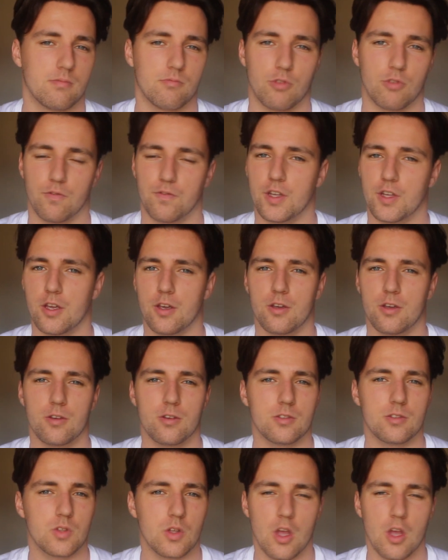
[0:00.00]

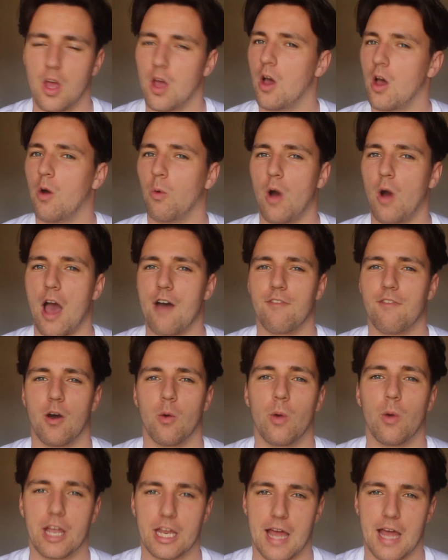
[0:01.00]
reviews,
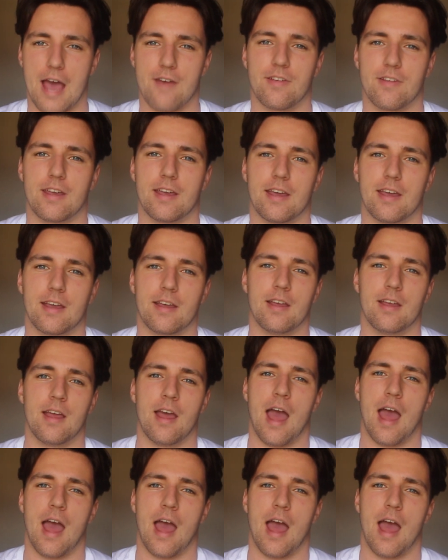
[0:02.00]
whatever. We're going to have it here.